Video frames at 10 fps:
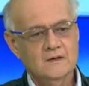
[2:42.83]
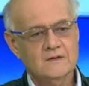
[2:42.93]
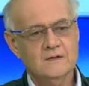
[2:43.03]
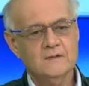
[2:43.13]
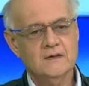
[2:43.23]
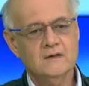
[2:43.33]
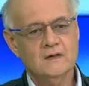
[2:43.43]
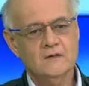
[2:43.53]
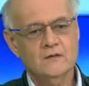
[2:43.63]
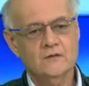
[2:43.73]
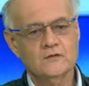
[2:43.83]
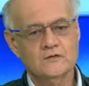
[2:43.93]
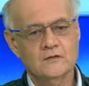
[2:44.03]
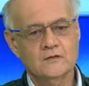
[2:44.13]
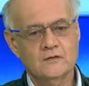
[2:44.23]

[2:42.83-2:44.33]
something that goes